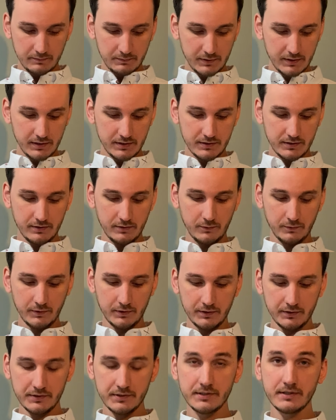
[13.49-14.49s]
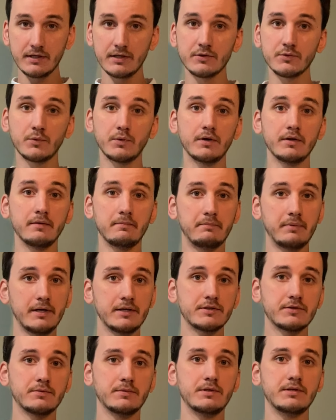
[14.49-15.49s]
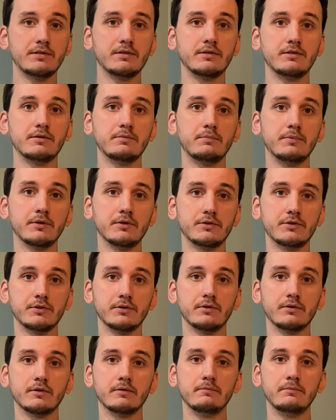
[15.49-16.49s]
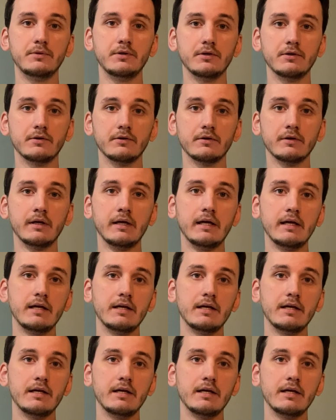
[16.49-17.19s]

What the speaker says: PC World says one of the best reasons to build your own computer